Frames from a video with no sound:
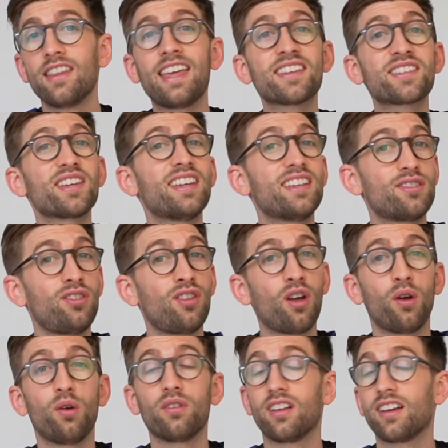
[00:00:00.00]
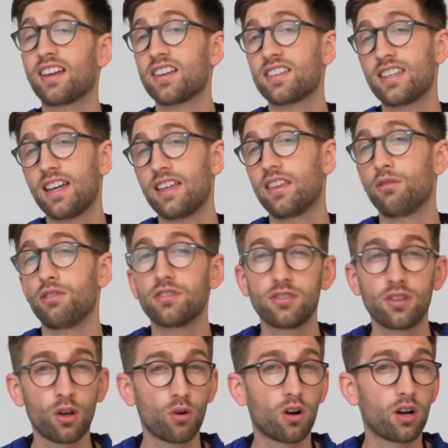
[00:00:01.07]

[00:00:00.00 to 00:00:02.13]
The answer is no. Like I say, there is no